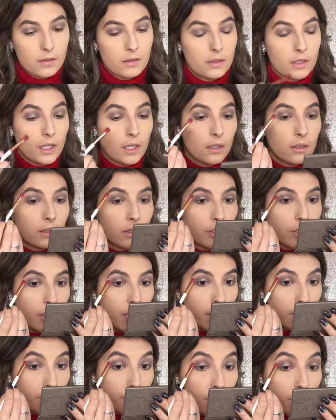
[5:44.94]
Taking the
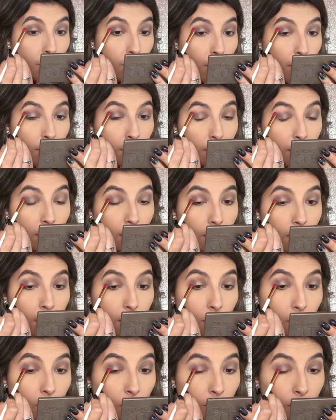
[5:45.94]
shade Primal
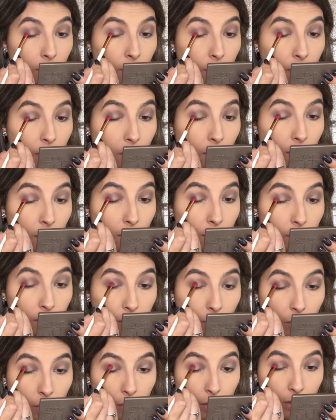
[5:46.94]
again on the outer
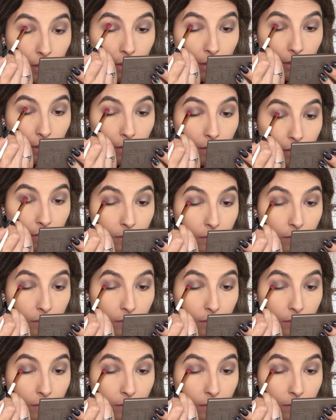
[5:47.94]
corner.